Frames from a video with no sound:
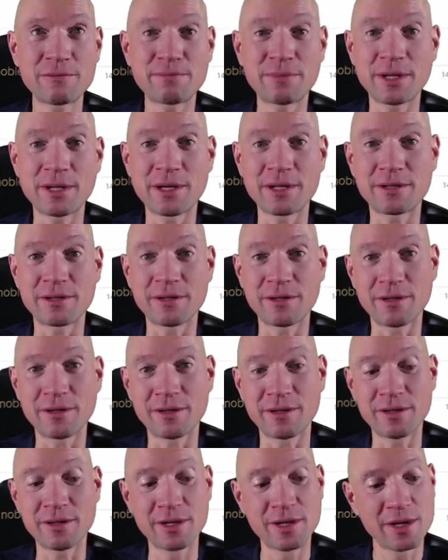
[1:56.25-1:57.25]
but
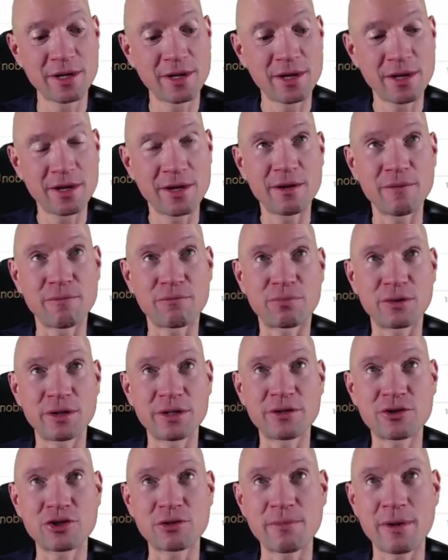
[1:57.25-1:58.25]

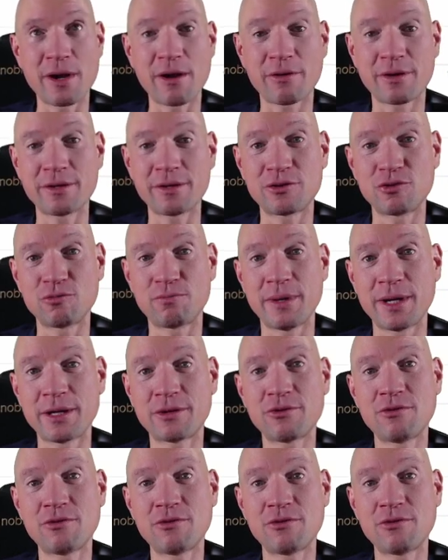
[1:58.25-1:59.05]
British American Tobacco